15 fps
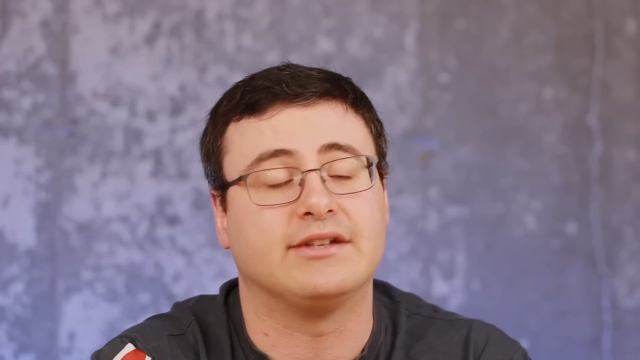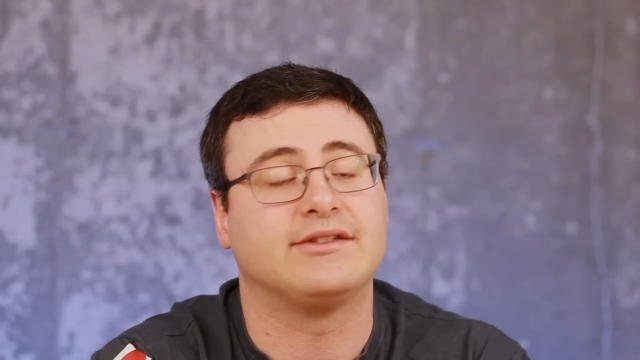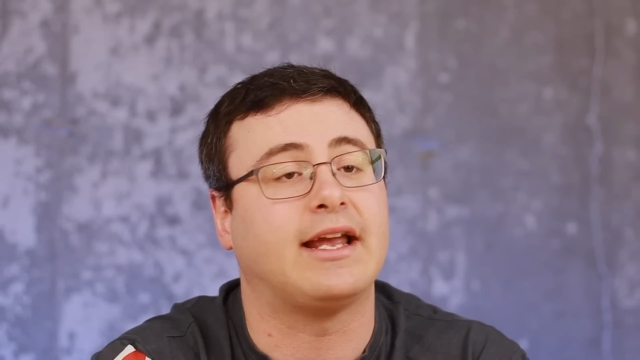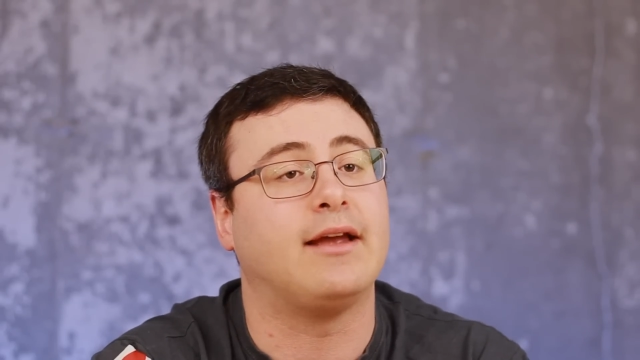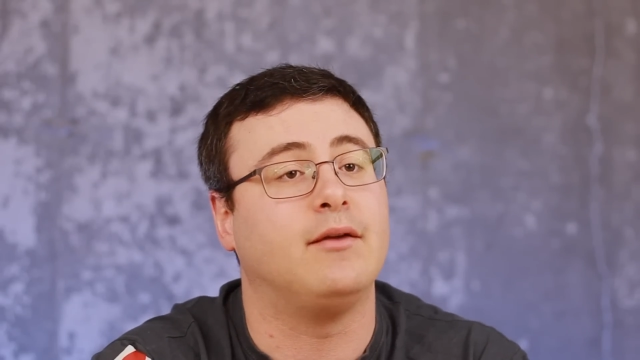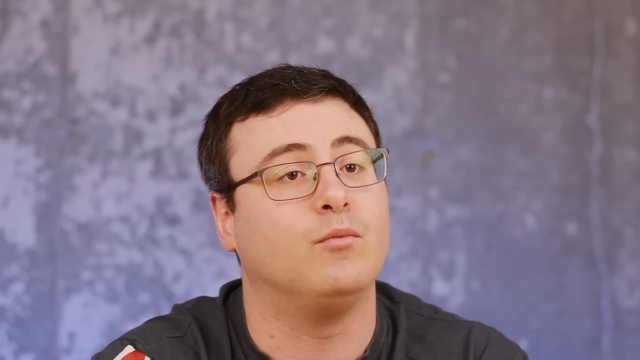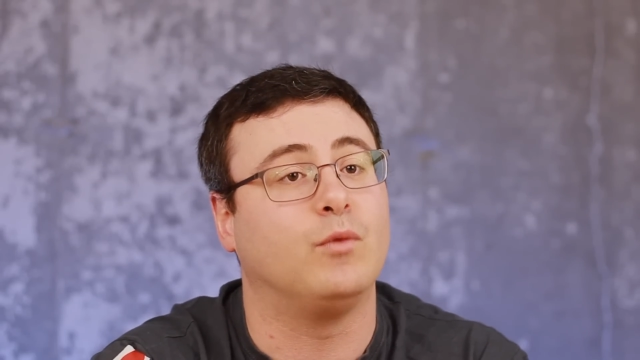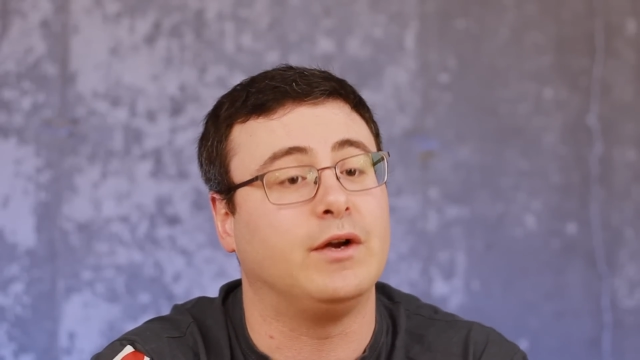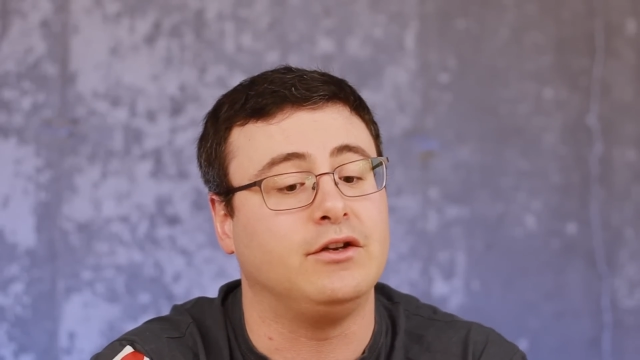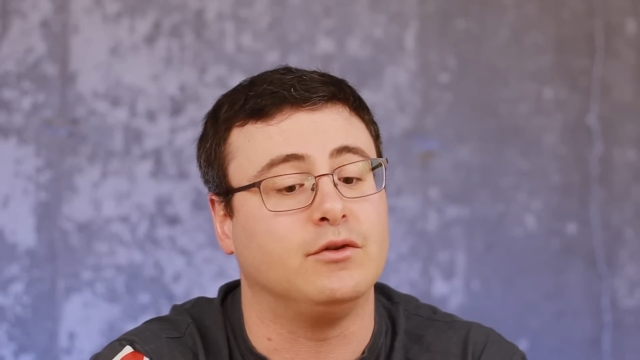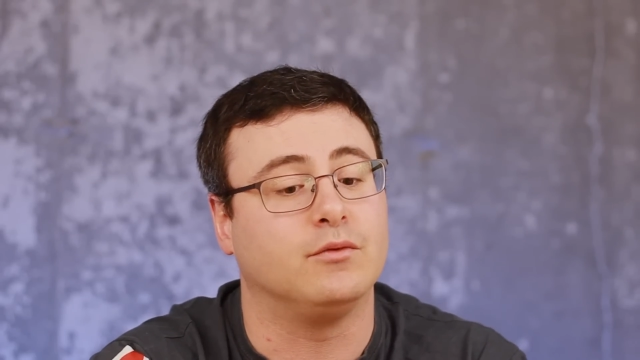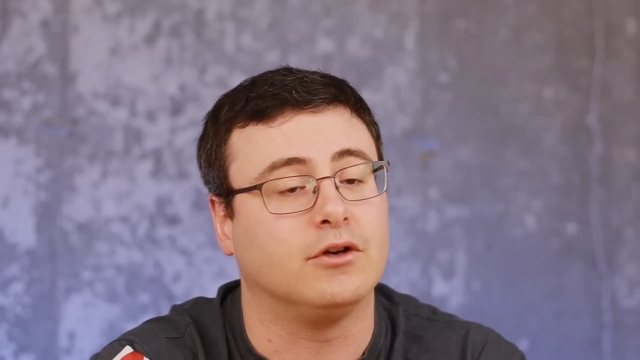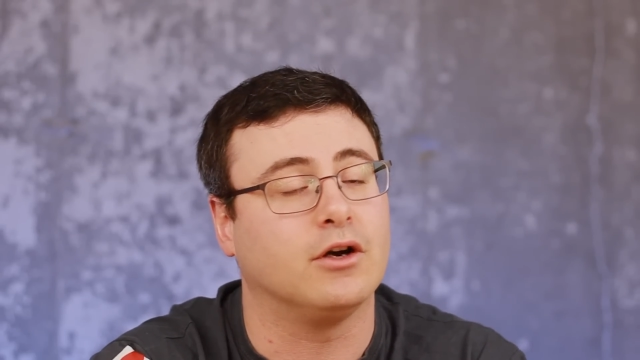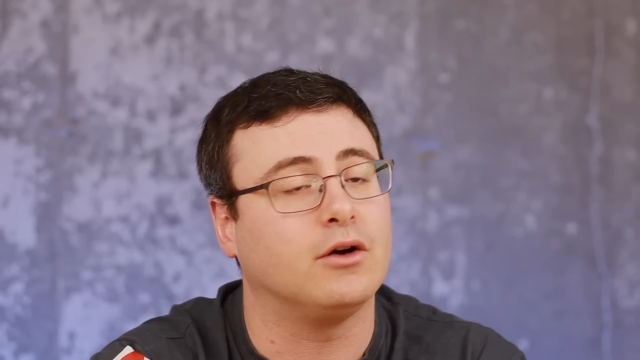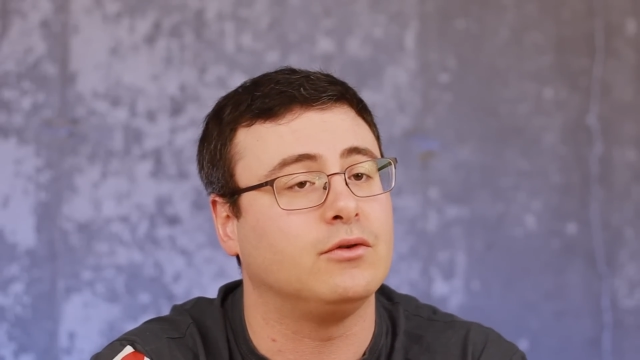And when you
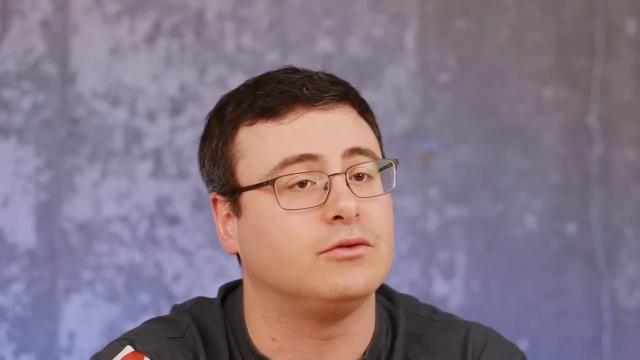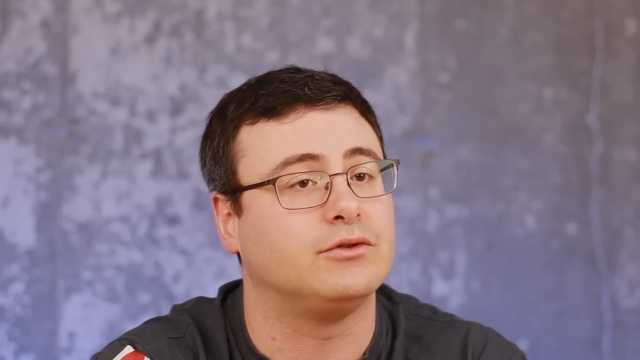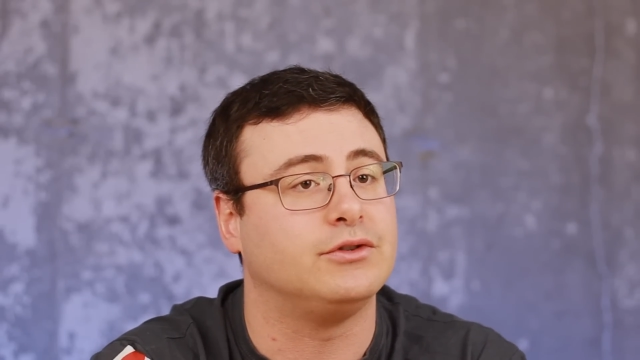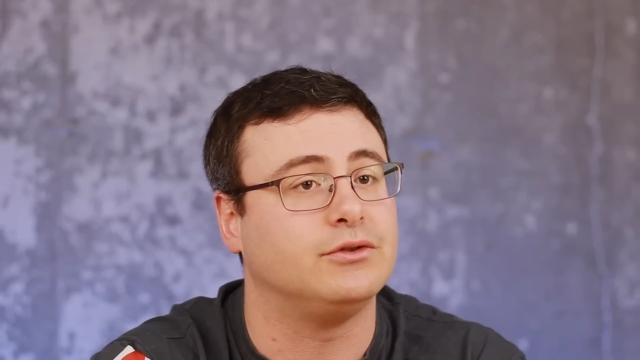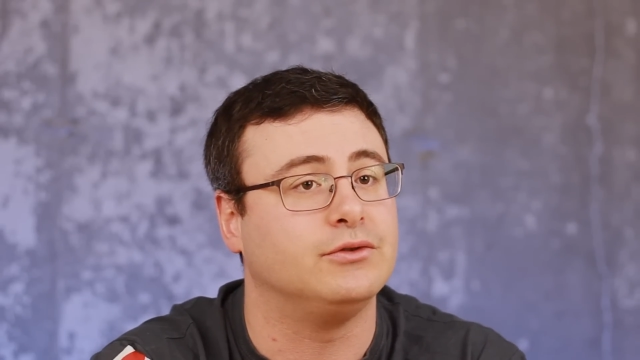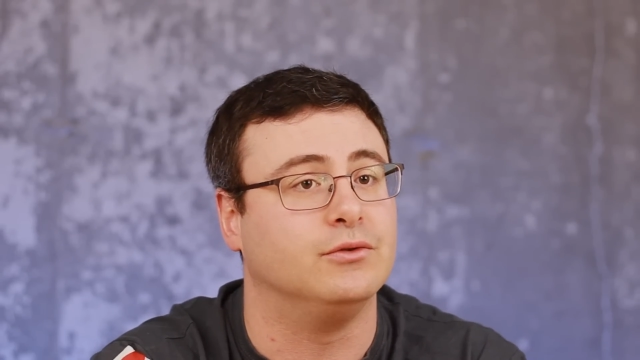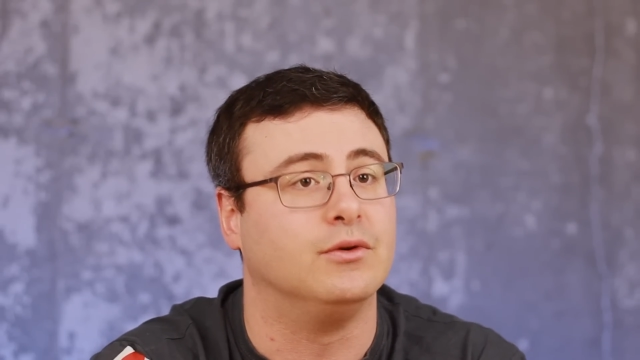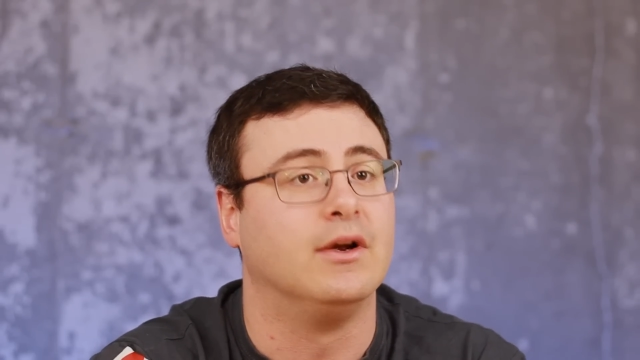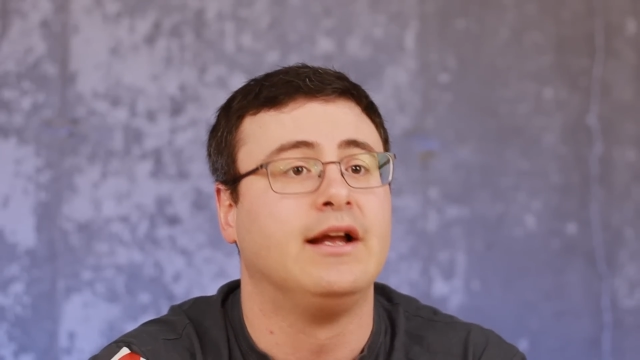go to